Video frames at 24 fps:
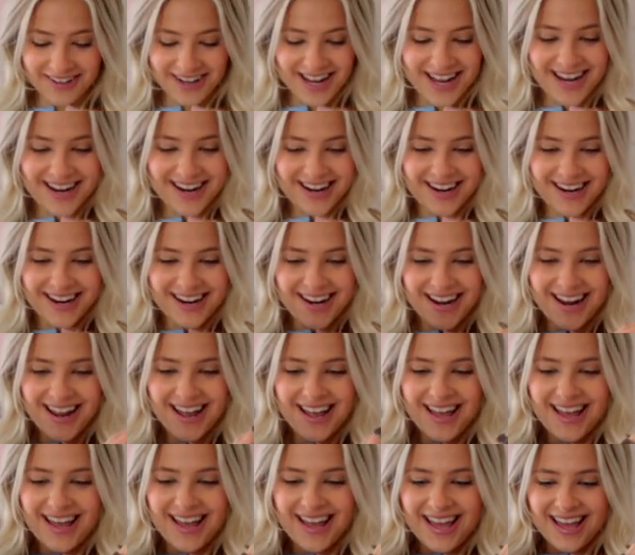here?
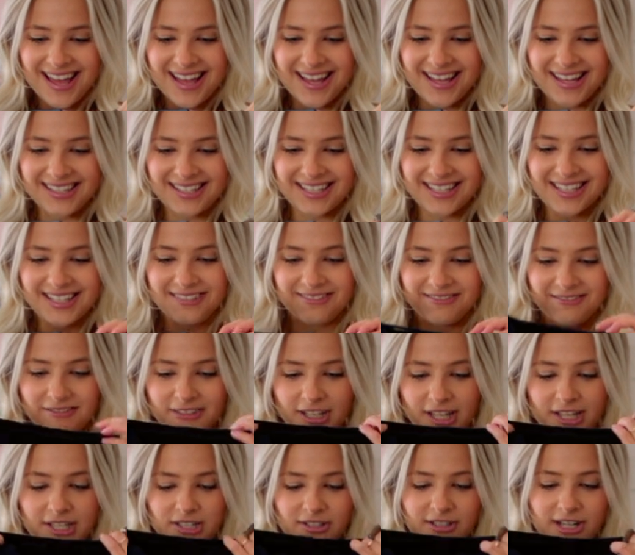This is gonna
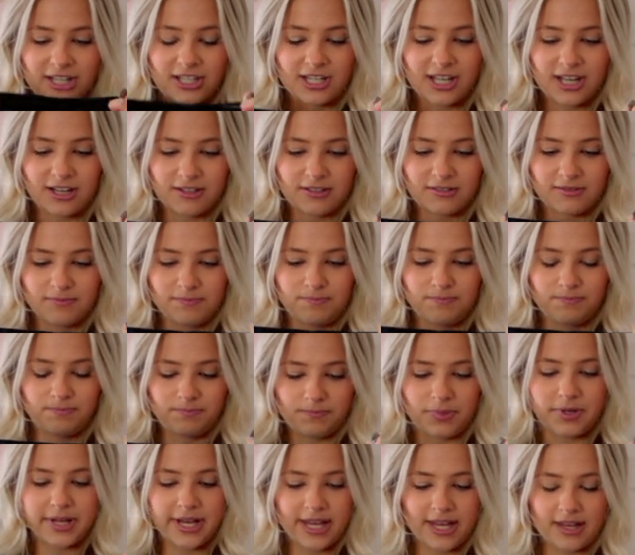really stretch out.
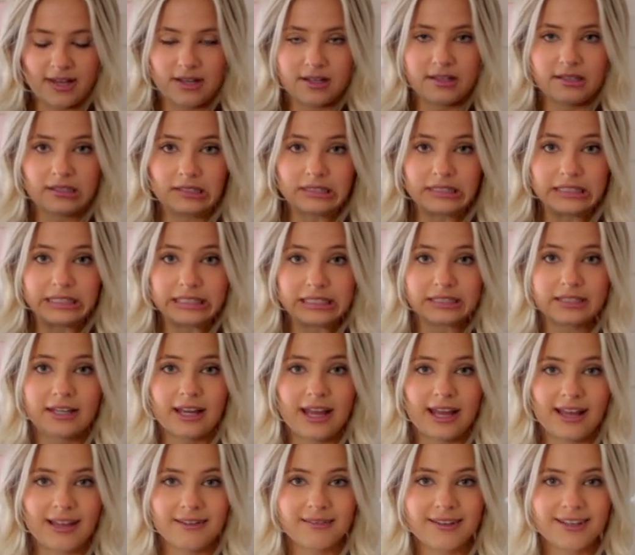But
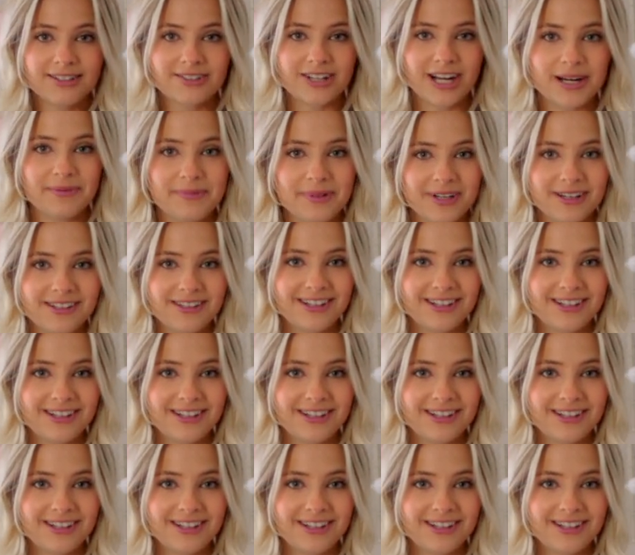Okay, let me try to put it